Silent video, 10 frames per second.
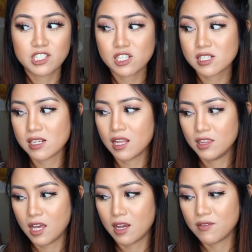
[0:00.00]
just
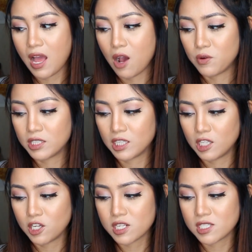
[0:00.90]
love how it
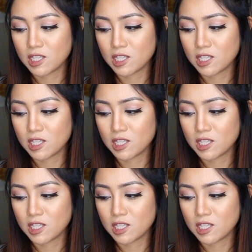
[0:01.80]
looks.